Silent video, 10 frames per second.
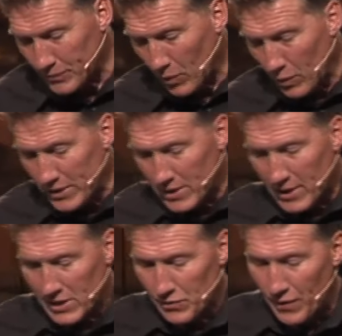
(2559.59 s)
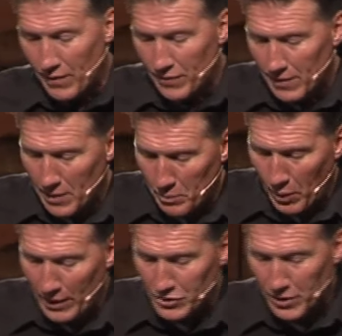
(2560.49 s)
up, we see this fifth
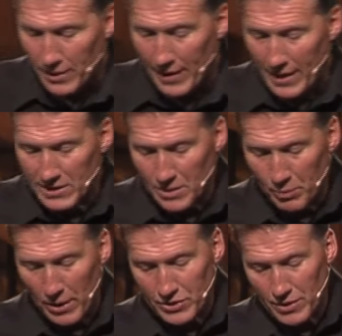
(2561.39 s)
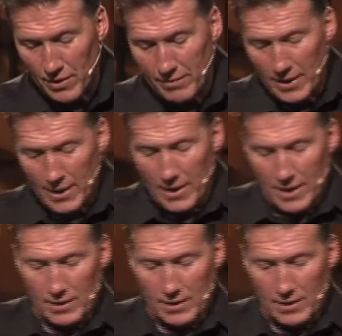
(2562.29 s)
pressure, and that's the pressure of